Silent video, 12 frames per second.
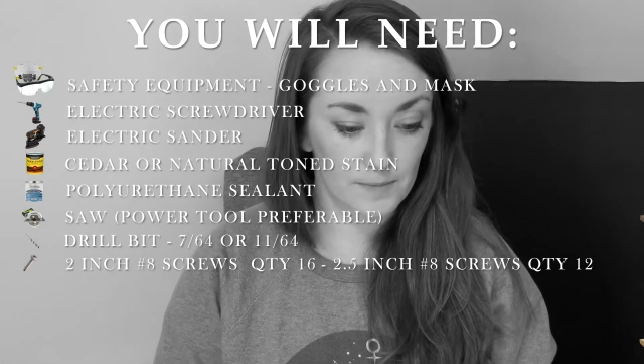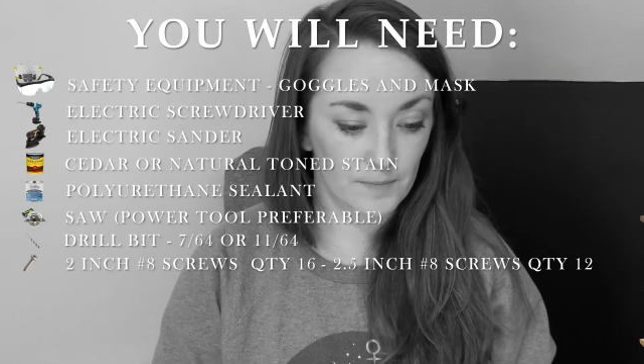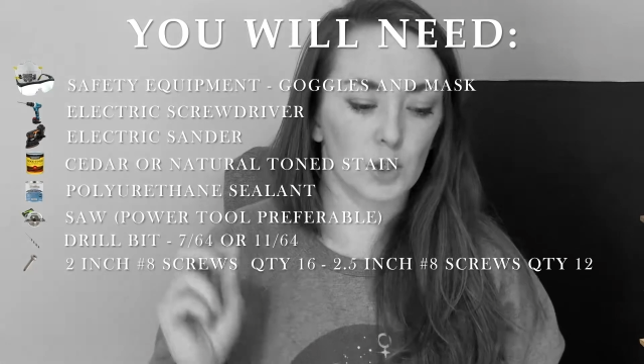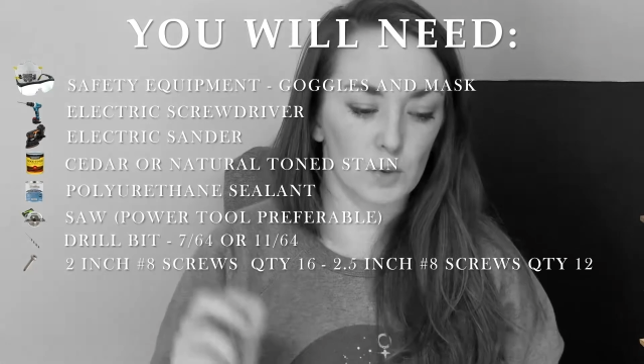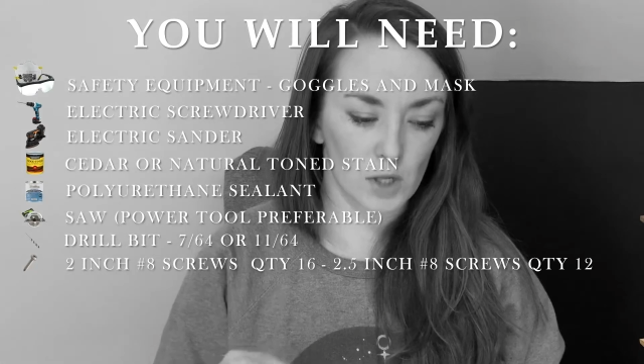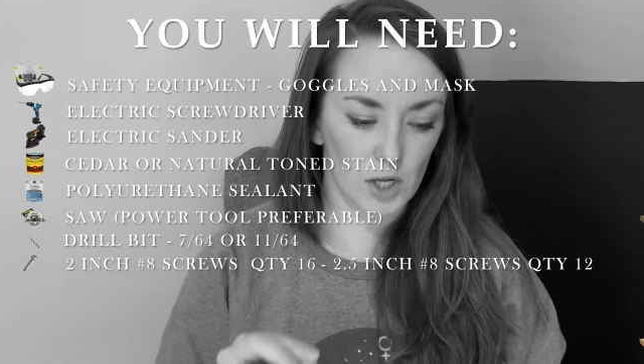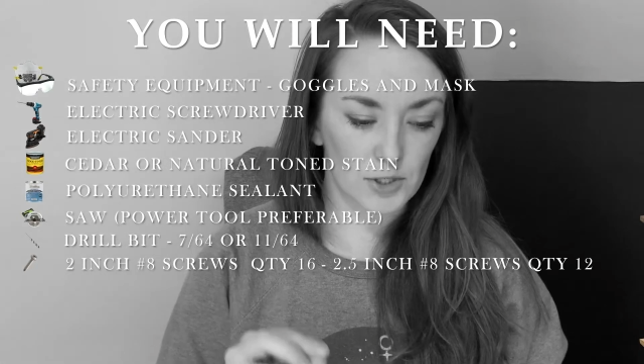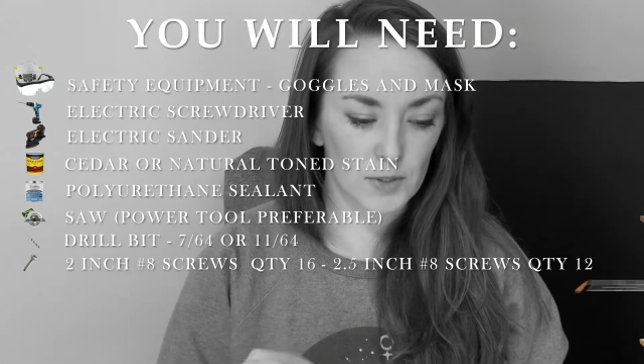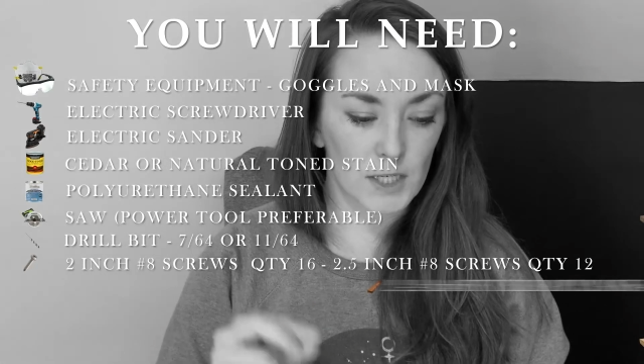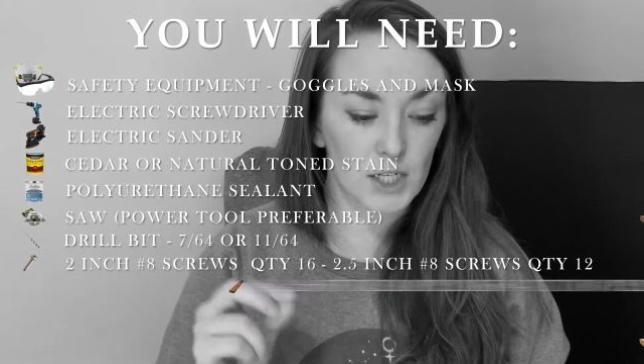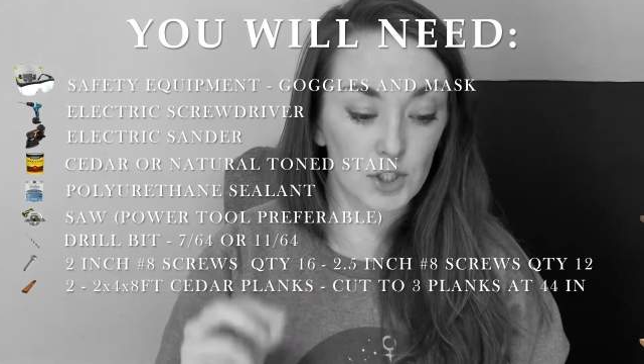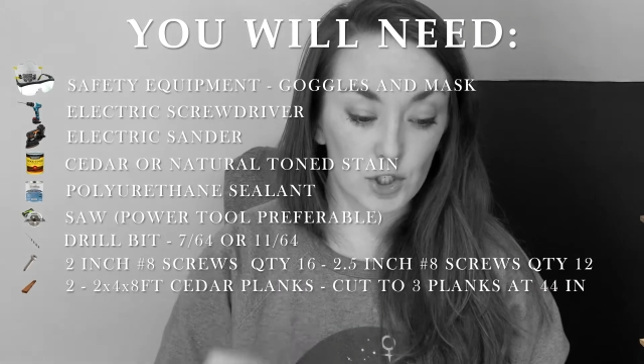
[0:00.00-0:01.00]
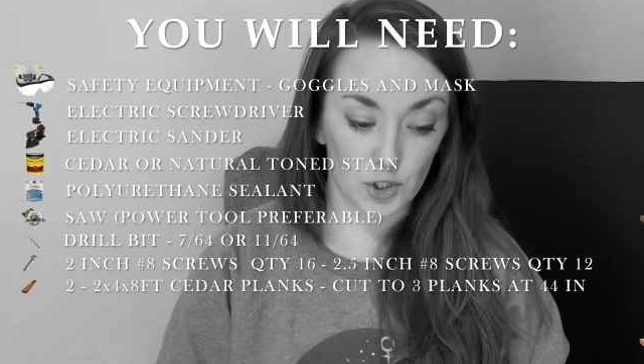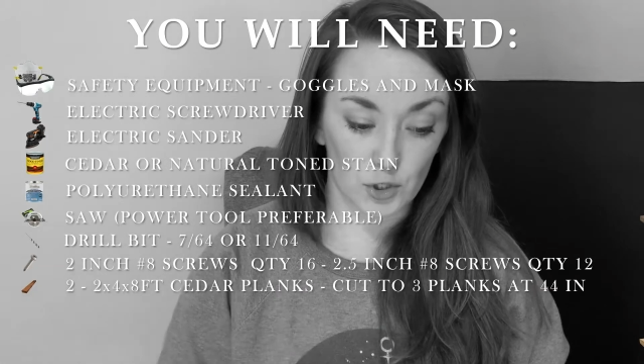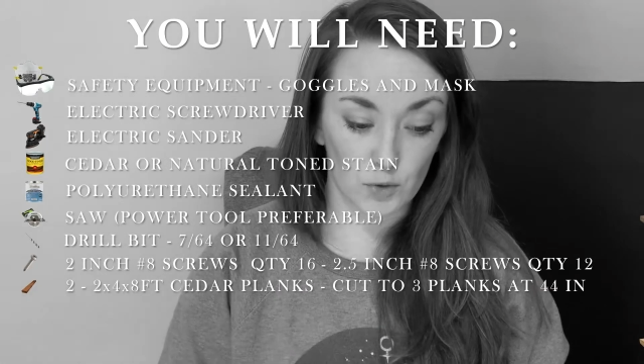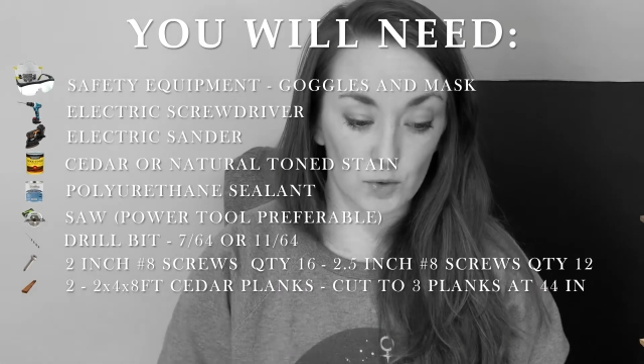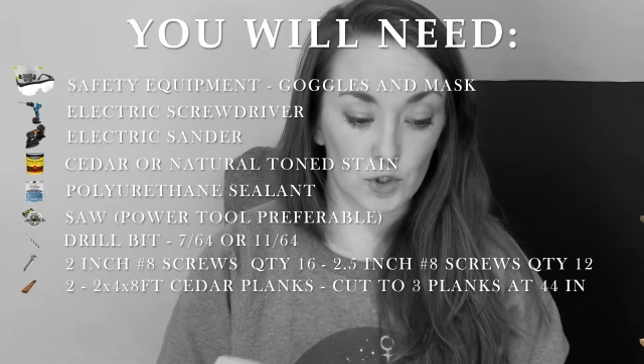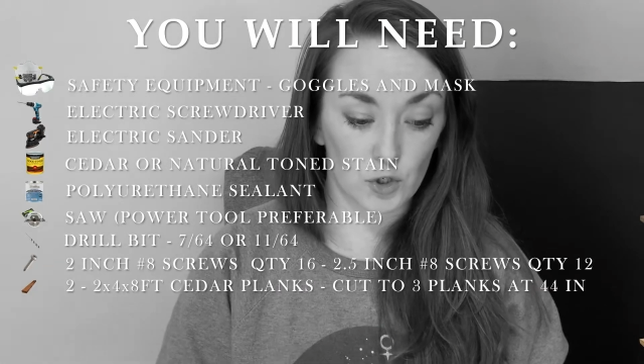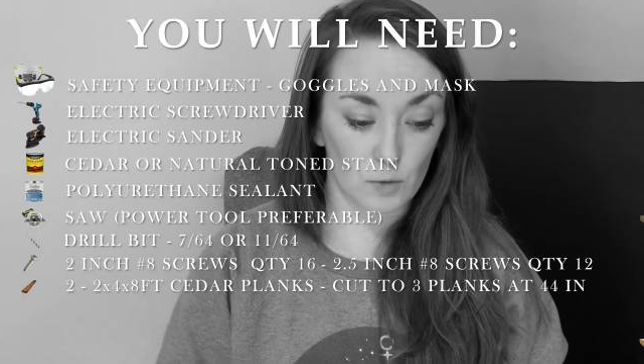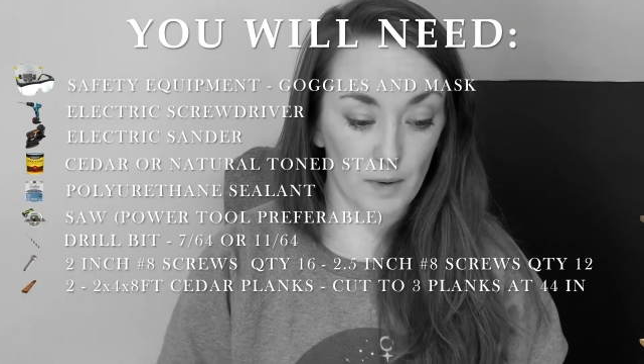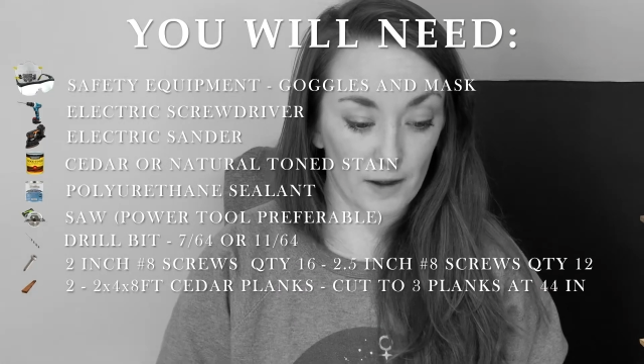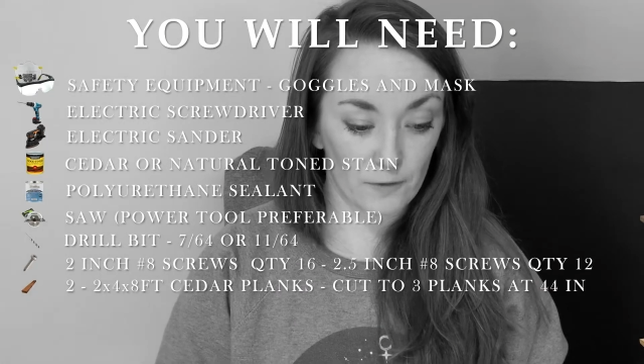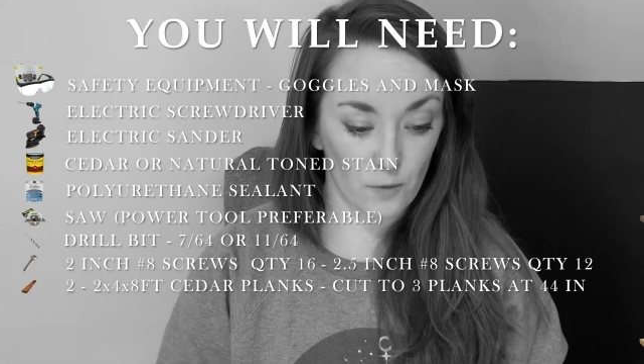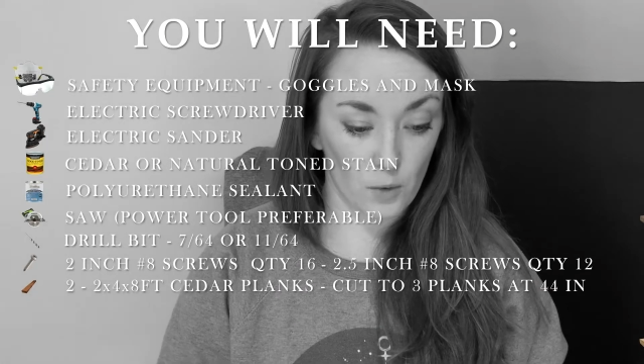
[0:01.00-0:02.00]
You will also need two
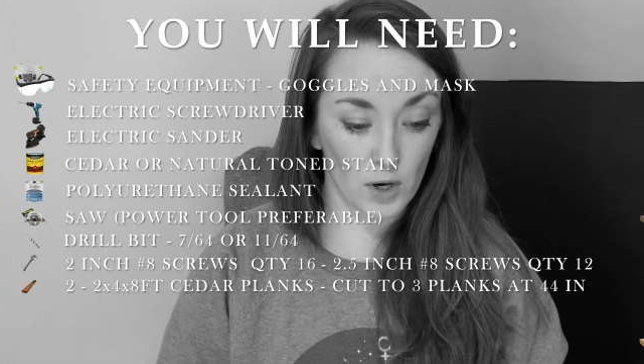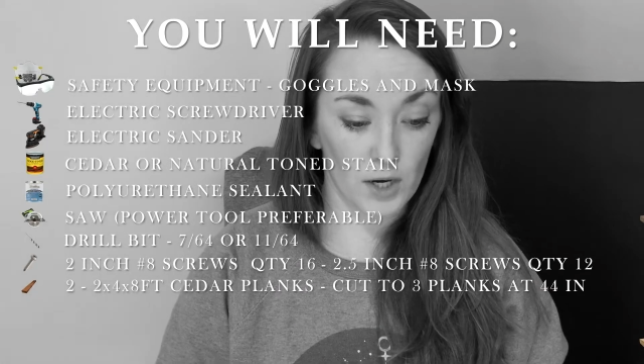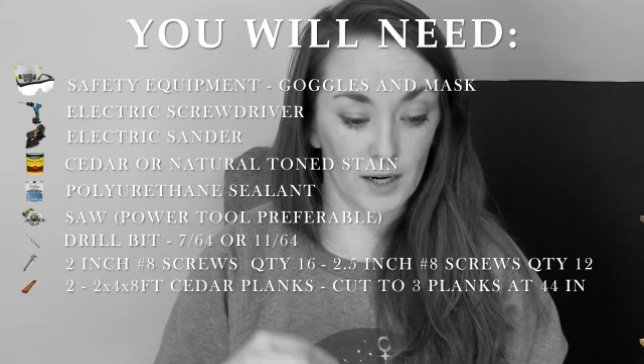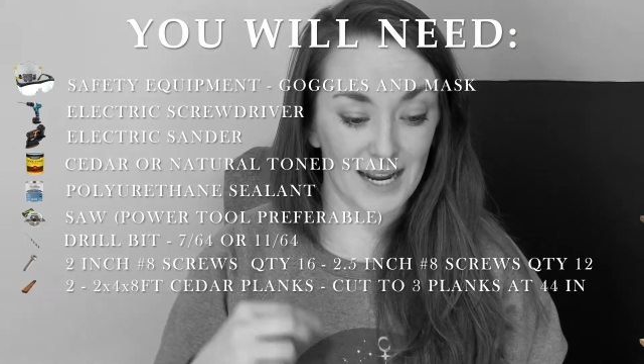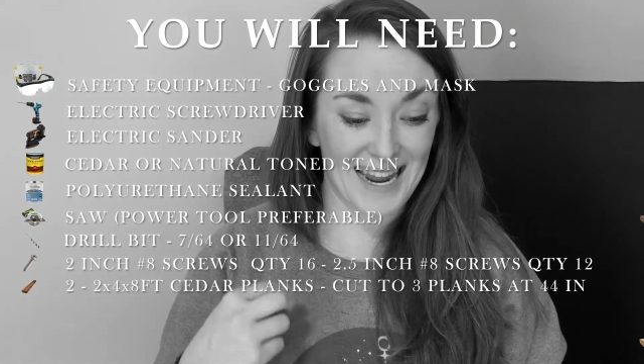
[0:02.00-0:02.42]
2x4